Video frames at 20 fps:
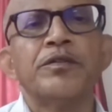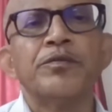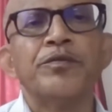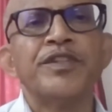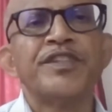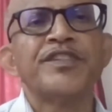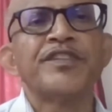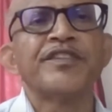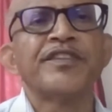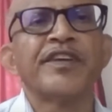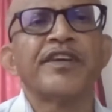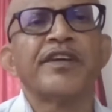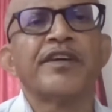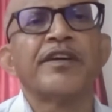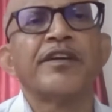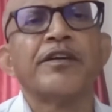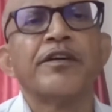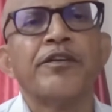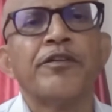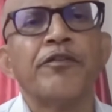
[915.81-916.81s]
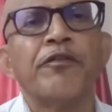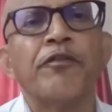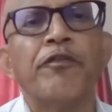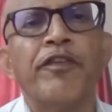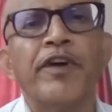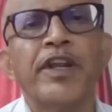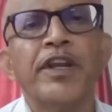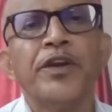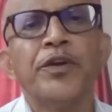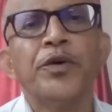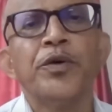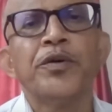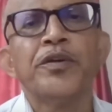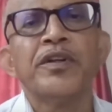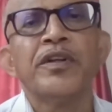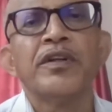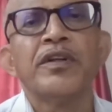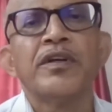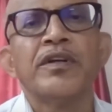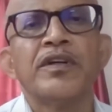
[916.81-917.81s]
which is a
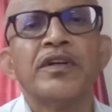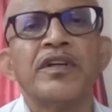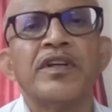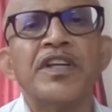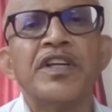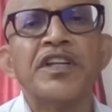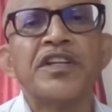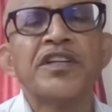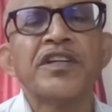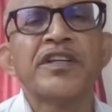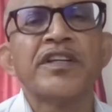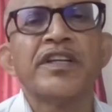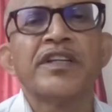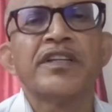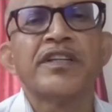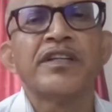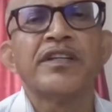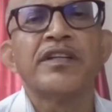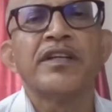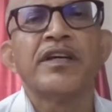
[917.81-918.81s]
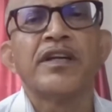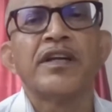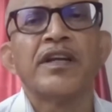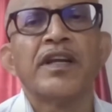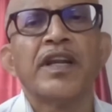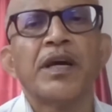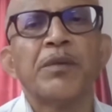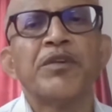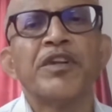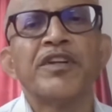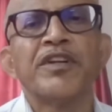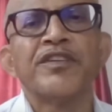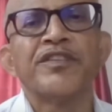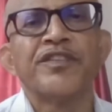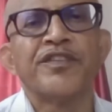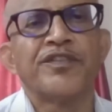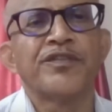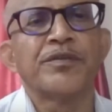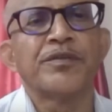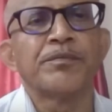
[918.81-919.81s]
well-known integrated library
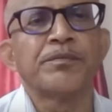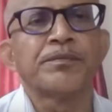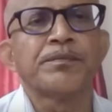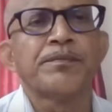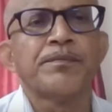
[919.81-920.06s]
system.